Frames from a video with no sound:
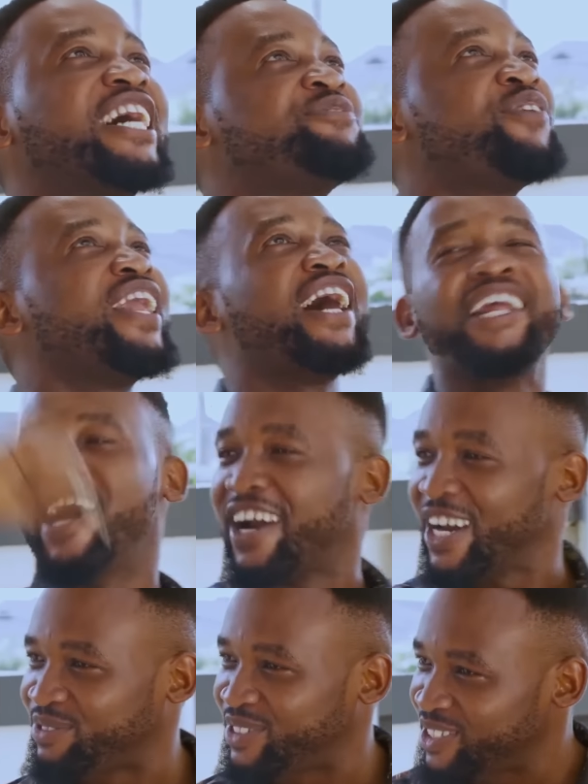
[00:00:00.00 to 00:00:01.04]
has finally
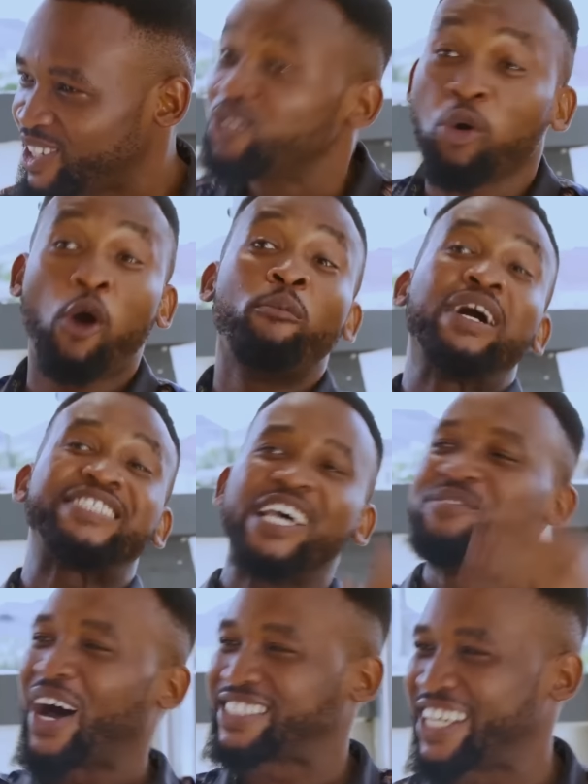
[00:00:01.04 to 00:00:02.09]
arrived to come and save her